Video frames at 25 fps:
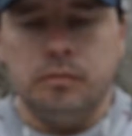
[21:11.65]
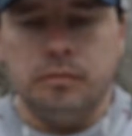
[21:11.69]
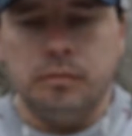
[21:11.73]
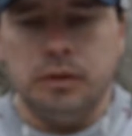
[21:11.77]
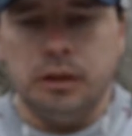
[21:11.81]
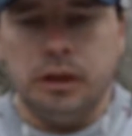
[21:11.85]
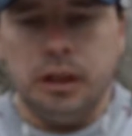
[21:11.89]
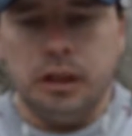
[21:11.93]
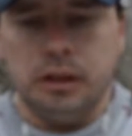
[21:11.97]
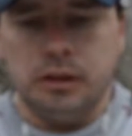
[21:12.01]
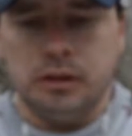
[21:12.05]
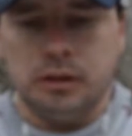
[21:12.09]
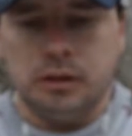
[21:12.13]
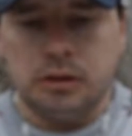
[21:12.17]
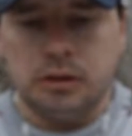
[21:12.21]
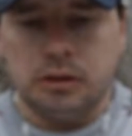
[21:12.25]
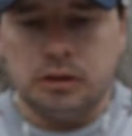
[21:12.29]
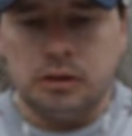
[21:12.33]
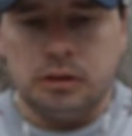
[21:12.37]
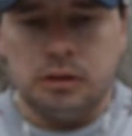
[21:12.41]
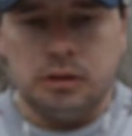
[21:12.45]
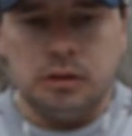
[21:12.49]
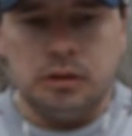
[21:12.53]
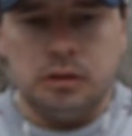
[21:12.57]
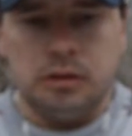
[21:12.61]
Because,
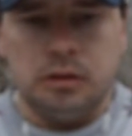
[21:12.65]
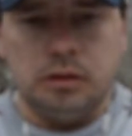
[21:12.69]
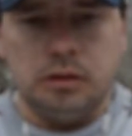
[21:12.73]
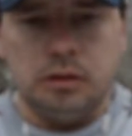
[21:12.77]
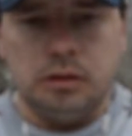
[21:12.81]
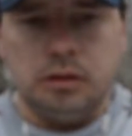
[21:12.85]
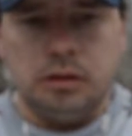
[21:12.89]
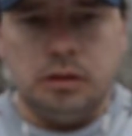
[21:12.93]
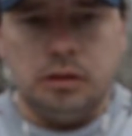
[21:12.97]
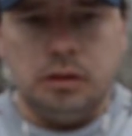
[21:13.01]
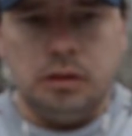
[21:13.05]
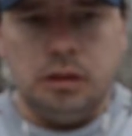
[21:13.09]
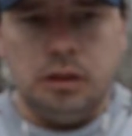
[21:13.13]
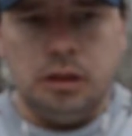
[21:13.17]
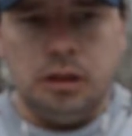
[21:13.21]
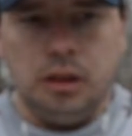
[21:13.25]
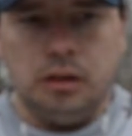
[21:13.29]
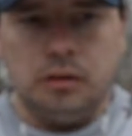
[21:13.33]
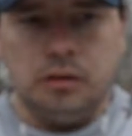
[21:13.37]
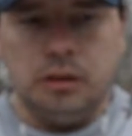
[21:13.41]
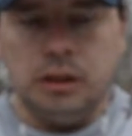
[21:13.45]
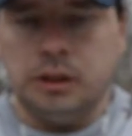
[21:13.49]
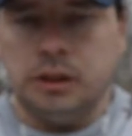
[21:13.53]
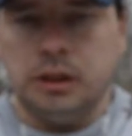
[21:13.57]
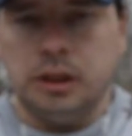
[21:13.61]
you
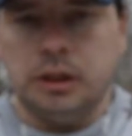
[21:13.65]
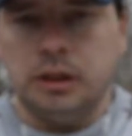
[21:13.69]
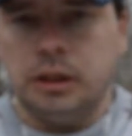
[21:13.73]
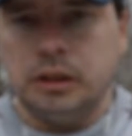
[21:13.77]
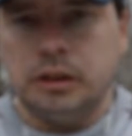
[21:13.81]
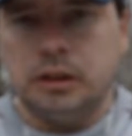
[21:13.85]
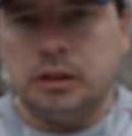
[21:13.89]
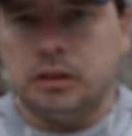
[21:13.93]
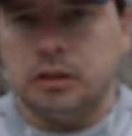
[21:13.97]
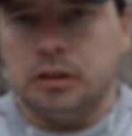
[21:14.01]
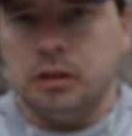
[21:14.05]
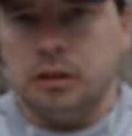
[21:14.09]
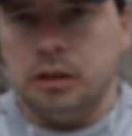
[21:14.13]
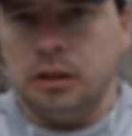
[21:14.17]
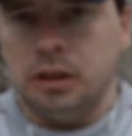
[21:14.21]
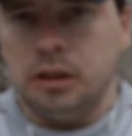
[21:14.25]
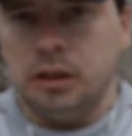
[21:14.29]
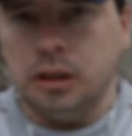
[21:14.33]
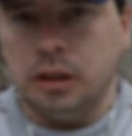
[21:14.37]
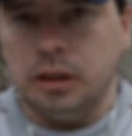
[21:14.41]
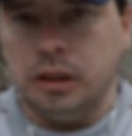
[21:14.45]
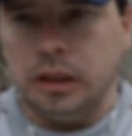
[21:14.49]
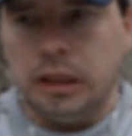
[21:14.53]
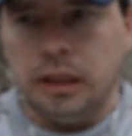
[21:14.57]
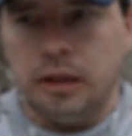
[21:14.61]
know, they should just,
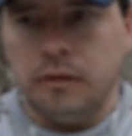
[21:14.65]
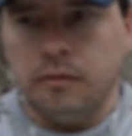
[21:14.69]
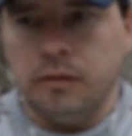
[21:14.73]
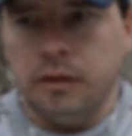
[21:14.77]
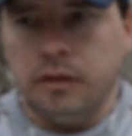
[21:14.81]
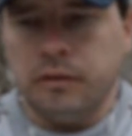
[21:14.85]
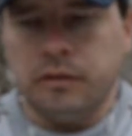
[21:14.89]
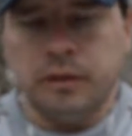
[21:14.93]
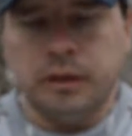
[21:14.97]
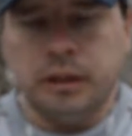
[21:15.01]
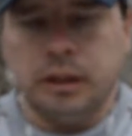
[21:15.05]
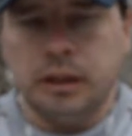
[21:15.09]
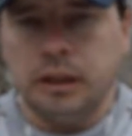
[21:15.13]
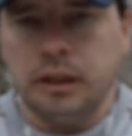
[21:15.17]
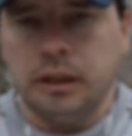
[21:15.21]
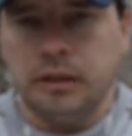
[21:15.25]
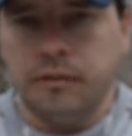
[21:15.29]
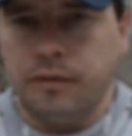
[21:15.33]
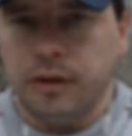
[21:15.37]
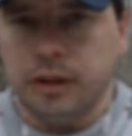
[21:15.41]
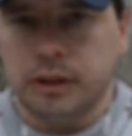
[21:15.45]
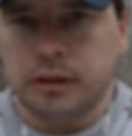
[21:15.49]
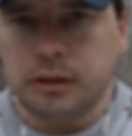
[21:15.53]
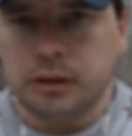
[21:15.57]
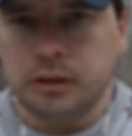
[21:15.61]
they have never done any
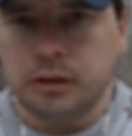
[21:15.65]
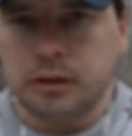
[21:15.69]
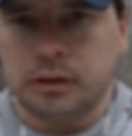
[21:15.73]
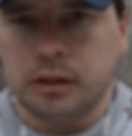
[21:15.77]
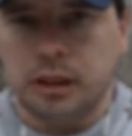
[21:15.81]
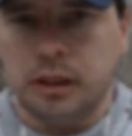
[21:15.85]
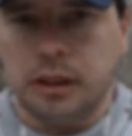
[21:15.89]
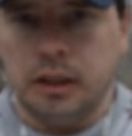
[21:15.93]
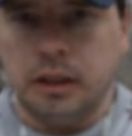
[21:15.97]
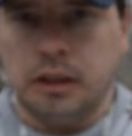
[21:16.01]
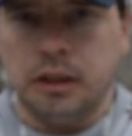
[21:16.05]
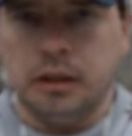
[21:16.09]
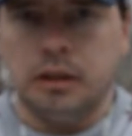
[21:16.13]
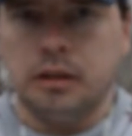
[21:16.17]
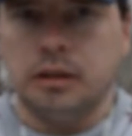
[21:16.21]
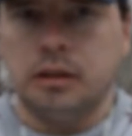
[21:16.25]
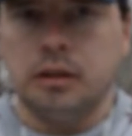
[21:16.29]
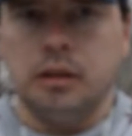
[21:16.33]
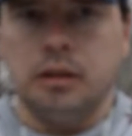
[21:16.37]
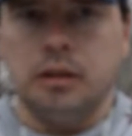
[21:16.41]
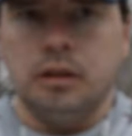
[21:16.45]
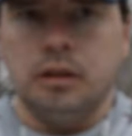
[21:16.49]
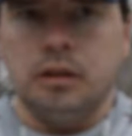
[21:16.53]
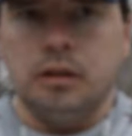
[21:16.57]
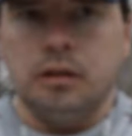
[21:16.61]
fixings, and
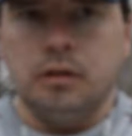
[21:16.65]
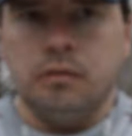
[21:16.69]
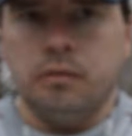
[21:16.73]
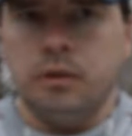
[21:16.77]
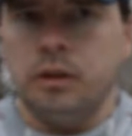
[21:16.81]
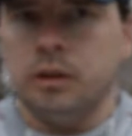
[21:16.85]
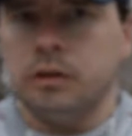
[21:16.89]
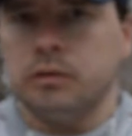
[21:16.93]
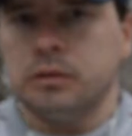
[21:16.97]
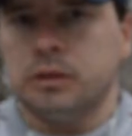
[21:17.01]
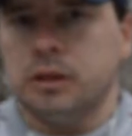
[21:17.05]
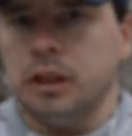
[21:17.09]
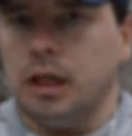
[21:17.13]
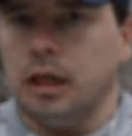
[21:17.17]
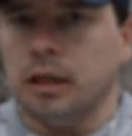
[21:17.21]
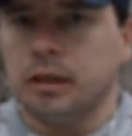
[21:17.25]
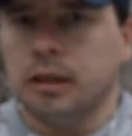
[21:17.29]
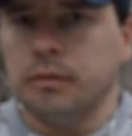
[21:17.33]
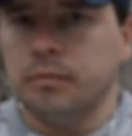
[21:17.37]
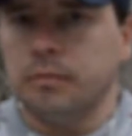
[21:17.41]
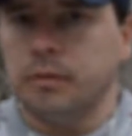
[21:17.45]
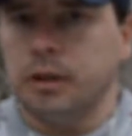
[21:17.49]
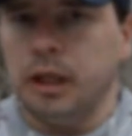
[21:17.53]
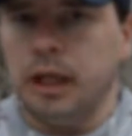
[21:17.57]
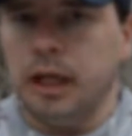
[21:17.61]
we don't talk to
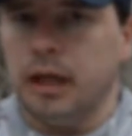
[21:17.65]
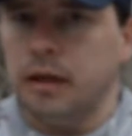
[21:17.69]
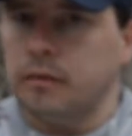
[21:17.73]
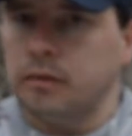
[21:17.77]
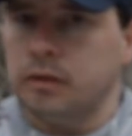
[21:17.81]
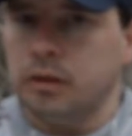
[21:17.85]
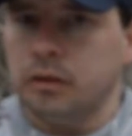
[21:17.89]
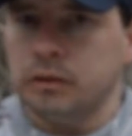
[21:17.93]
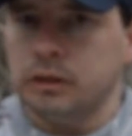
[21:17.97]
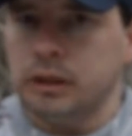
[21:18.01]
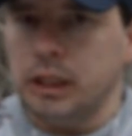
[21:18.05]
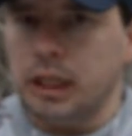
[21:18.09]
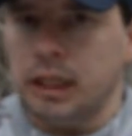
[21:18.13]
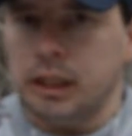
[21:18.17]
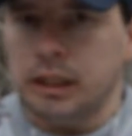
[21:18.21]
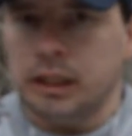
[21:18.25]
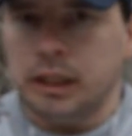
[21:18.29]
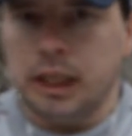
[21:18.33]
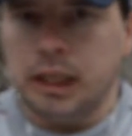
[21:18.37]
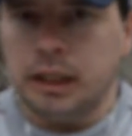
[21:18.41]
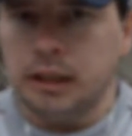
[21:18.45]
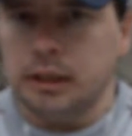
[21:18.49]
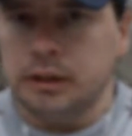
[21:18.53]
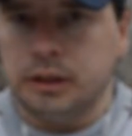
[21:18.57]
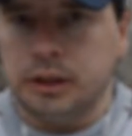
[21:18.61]
them. They have always had an
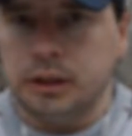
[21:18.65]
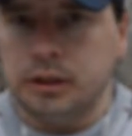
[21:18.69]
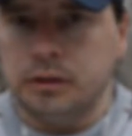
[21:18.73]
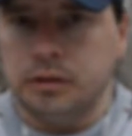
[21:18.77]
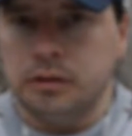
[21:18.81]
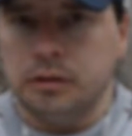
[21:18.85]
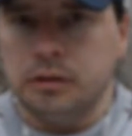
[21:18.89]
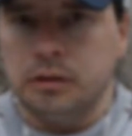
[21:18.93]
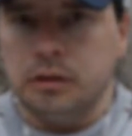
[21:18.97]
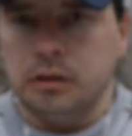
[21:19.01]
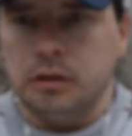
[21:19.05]
attitude.